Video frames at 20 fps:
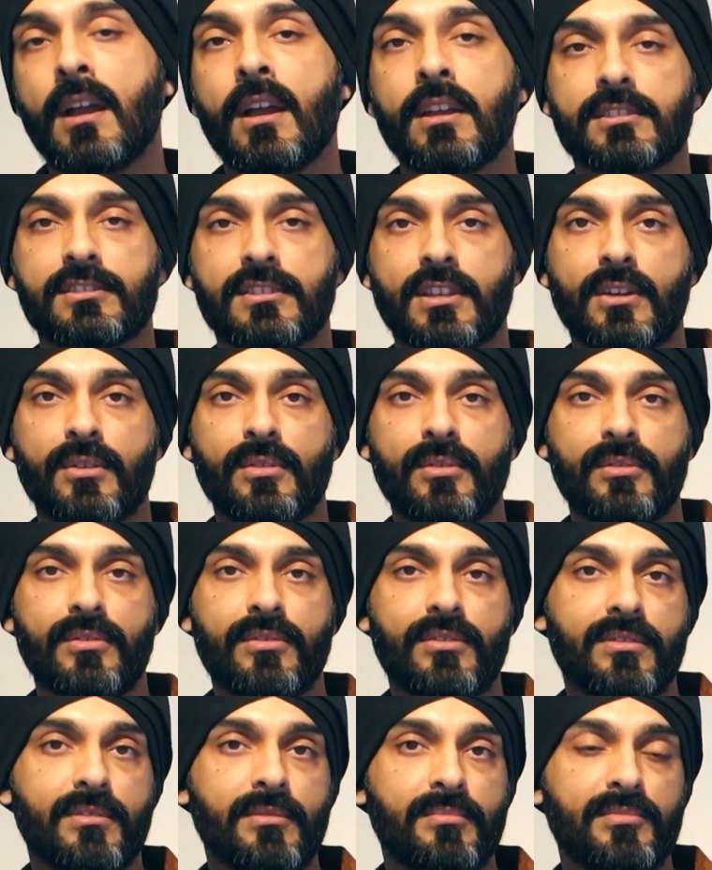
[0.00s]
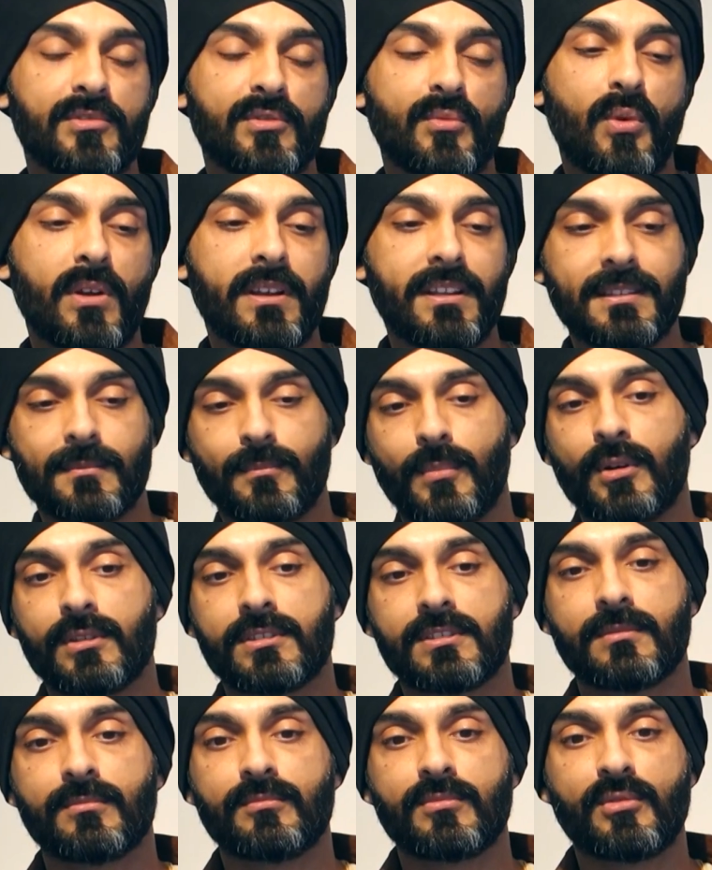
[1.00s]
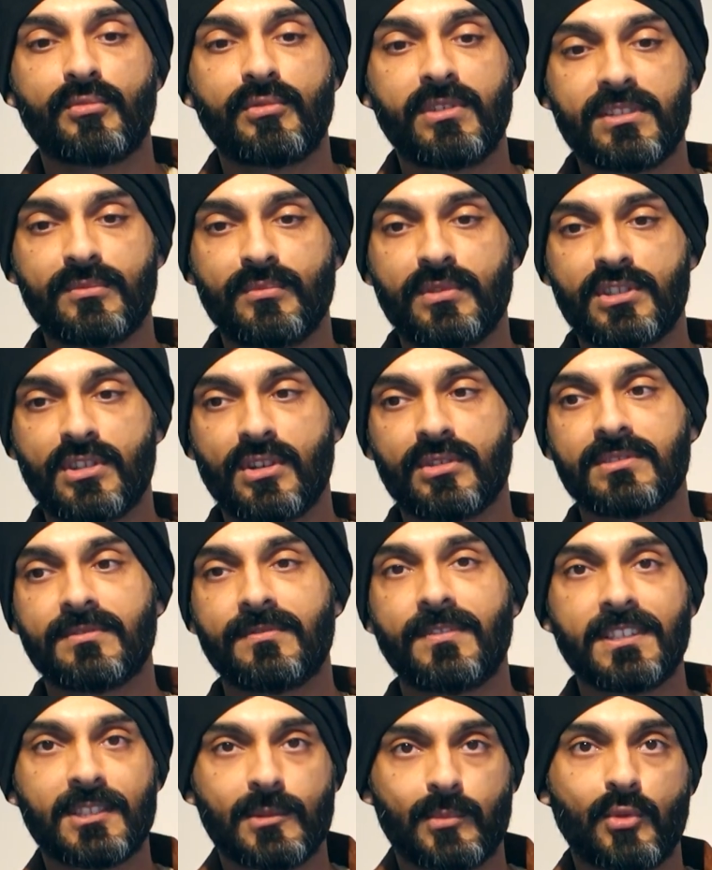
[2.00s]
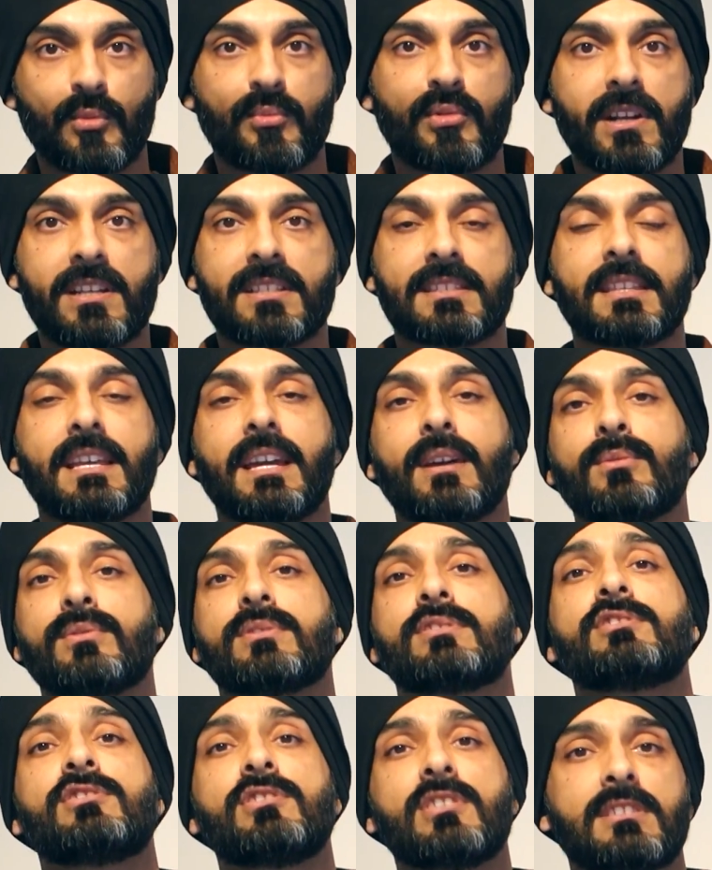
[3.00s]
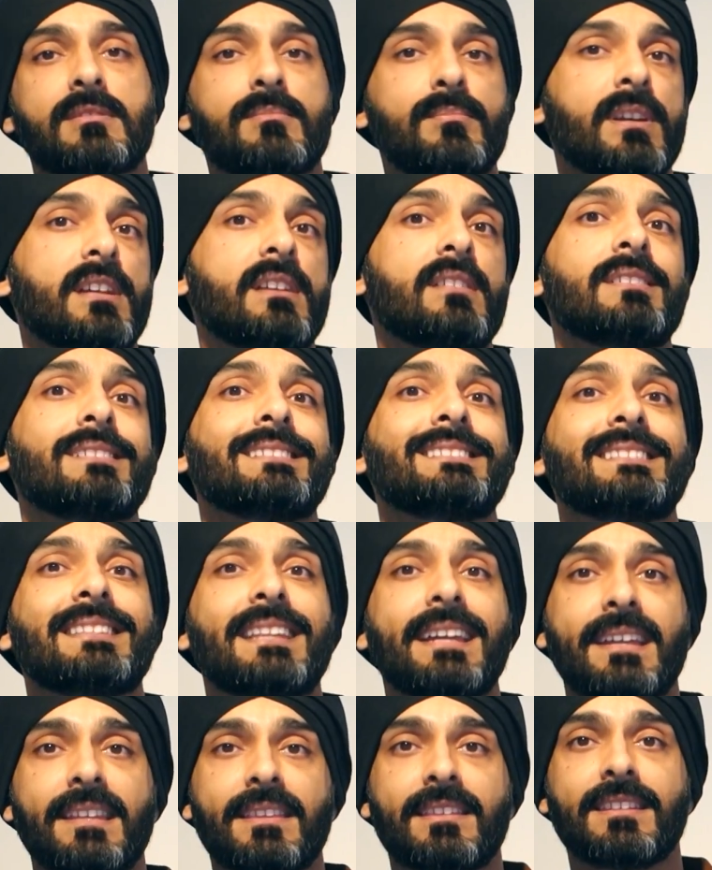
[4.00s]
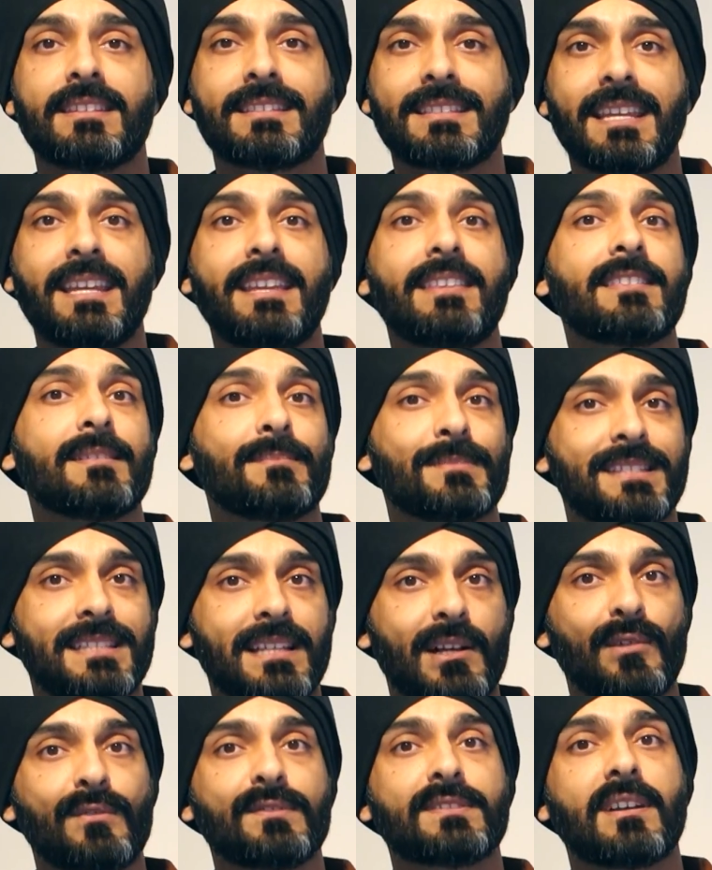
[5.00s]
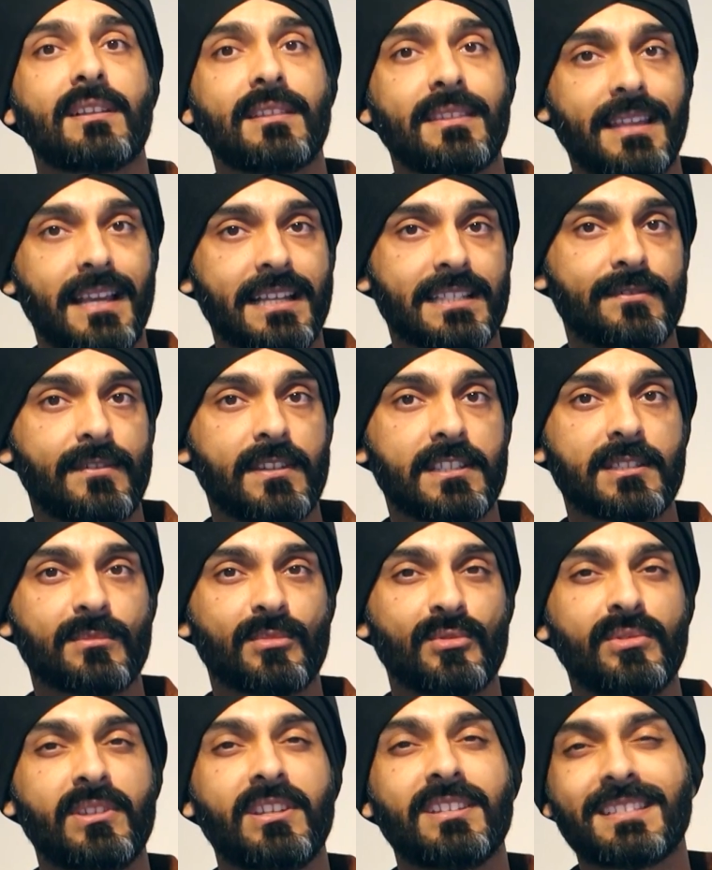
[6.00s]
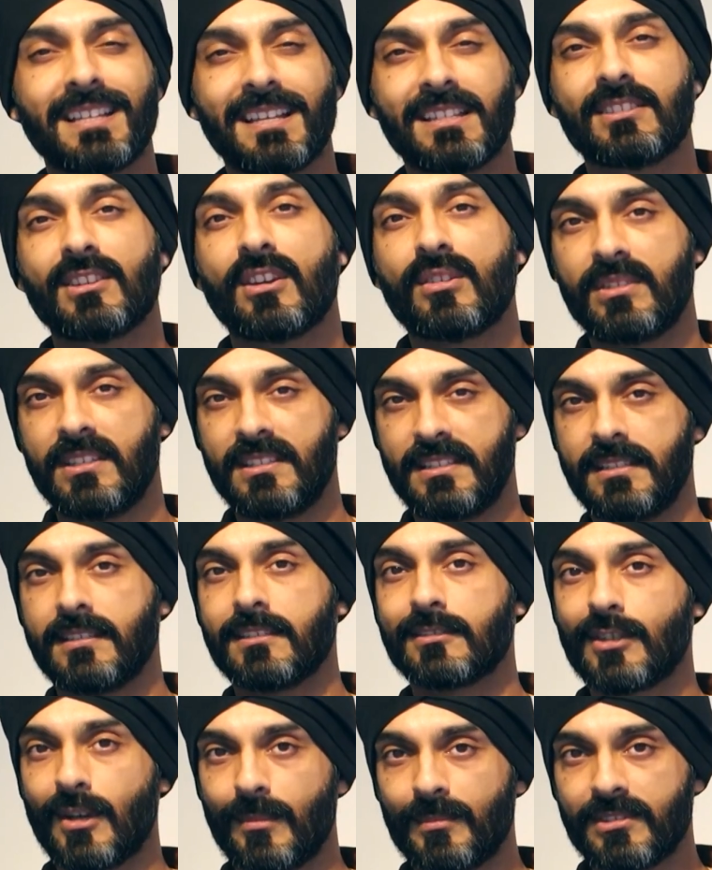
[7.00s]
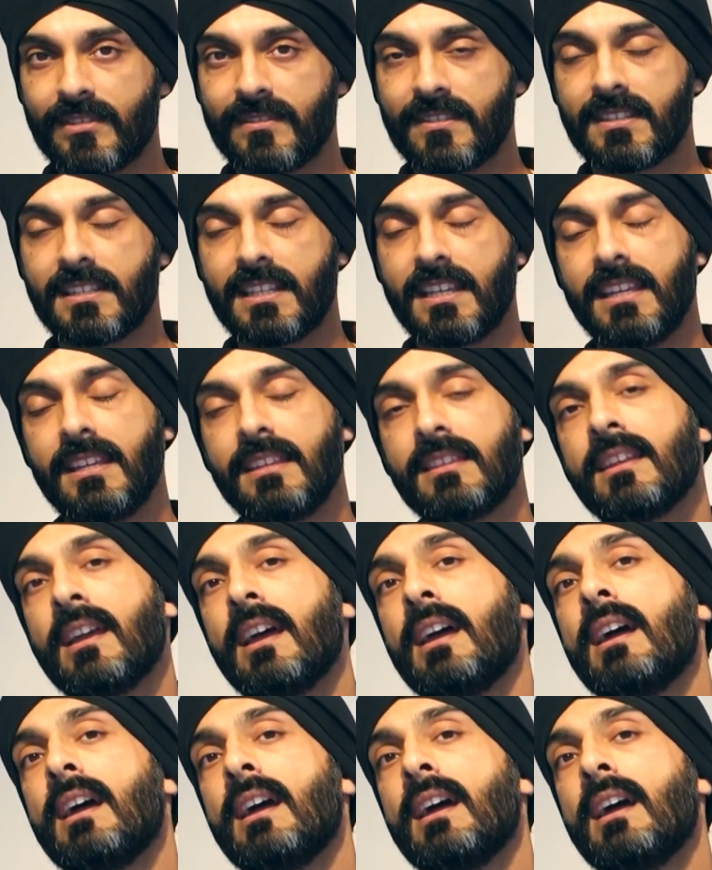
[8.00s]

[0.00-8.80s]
So the one at the bottom, the reason we chose a visible brace there was just because the teeth themselves are less visible. You tend to only see the tops of the teeth.